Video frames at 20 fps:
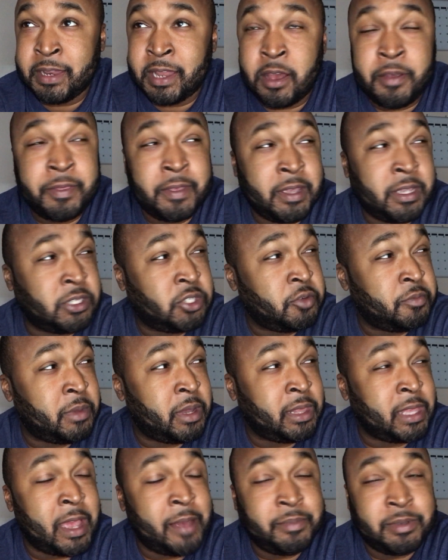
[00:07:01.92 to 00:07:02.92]
it now, I think it's on
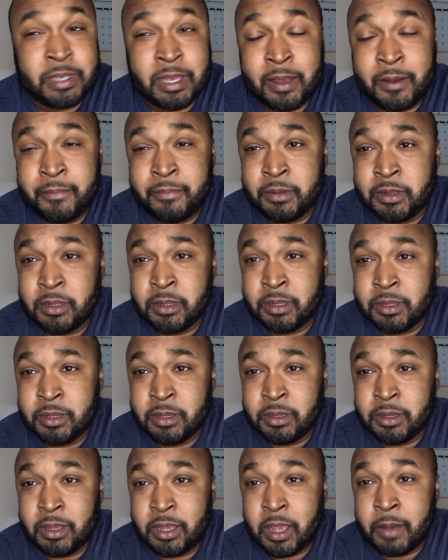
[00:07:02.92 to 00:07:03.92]
my laptop,
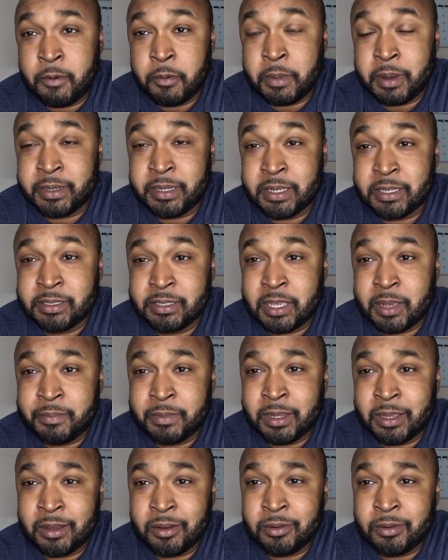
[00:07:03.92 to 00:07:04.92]
I'm on my desktop
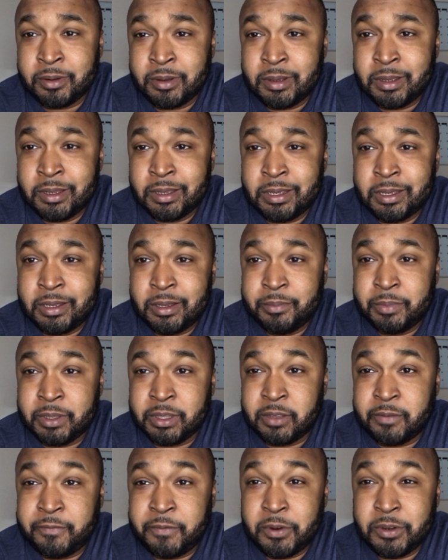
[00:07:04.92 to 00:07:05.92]
now,
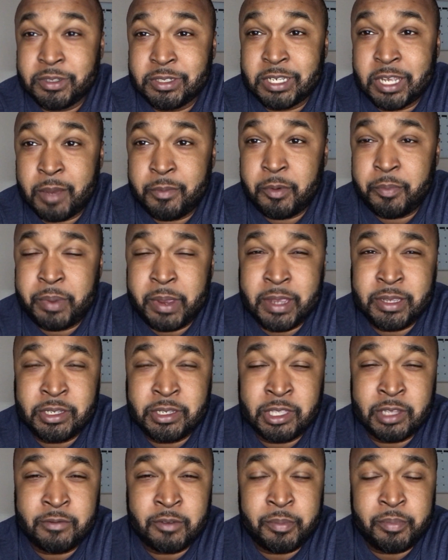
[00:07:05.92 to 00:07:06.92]
but the first couple
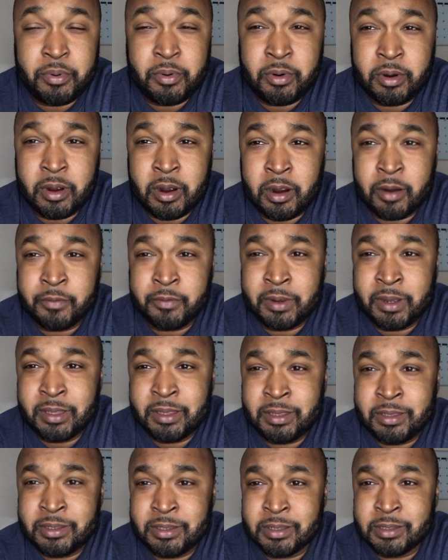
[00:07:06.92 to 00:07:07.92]
pages of the report are
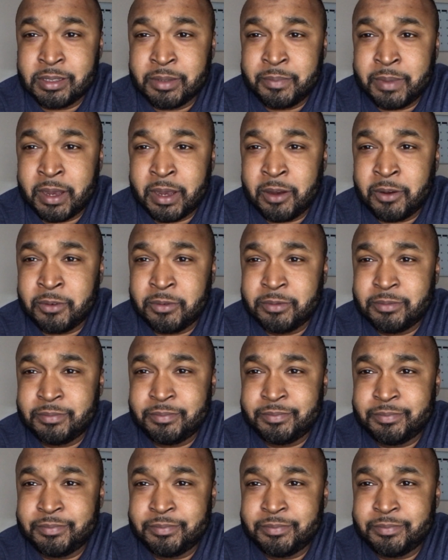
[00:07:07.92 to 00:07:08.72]
really just about